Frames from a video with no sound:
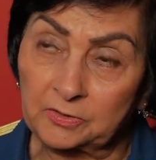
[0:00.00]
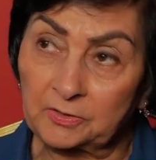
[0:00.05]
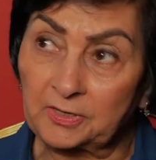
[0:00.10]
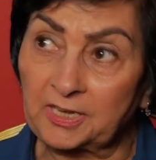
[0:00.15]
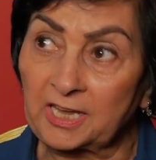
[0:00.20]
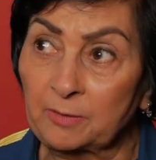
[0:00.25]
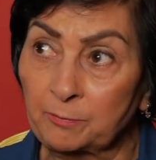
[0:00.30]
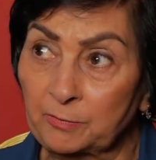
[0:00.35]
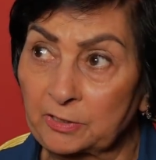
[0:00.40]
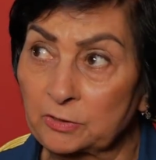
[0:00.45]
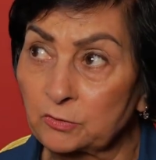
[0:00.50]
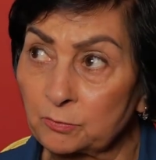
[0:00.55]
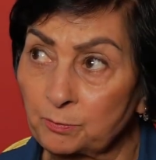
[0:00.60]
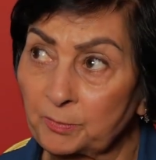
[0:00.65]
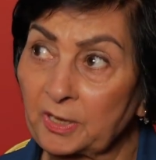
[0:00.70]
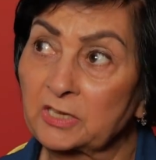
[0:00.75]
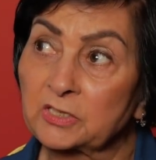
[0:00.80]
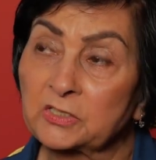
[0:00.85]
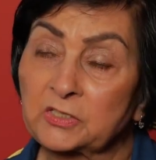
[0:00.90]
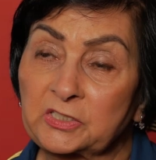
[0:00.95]
came into
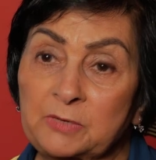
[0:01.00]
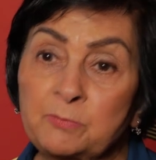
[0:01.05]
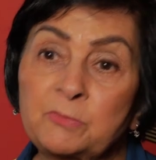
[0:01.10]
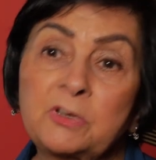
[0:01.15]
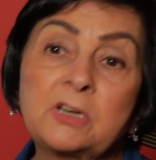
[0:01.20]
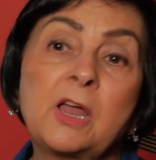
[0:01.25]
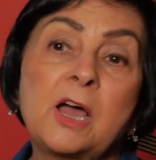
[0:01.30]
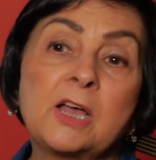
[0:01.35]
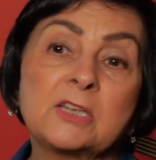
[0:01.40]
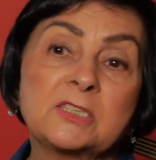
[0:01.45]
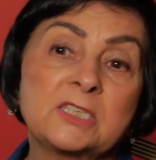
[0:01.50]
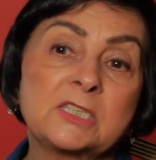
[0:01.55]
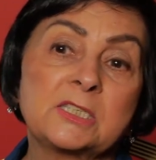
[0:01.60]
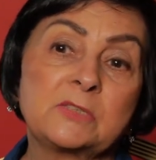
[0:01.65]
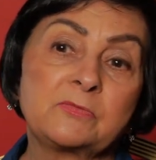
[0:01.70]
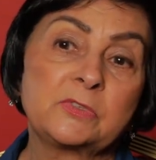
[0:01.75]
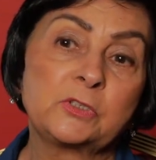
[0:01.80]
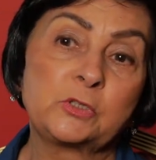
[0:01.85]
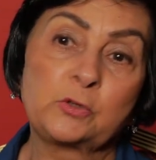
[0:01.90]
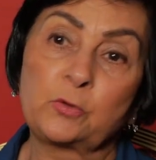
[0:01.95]
mainstream classes,
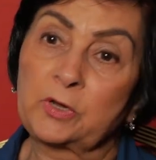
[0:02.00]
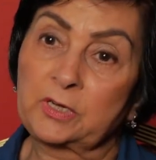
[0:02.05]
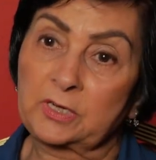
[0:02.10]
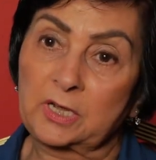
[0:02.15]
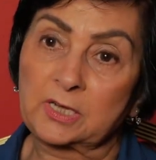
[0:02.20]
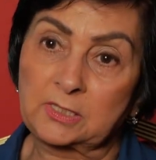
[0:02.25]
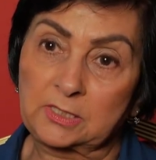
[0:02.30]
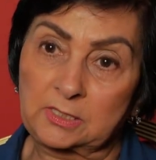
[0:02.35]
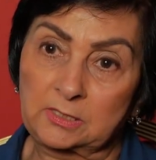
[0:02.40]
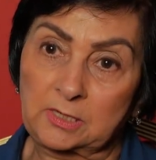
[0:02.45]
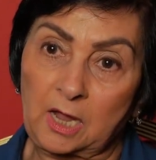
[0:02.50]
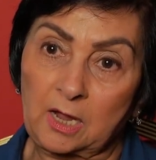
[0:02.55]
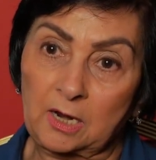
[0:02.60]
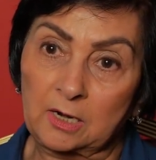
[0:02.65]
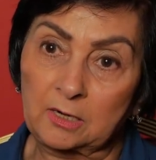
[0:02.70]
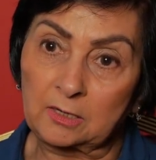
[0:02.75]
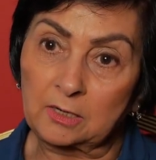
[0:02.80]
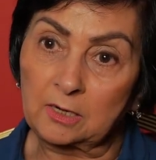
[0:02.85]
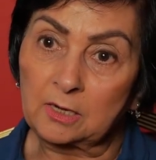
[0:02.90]
joined us in our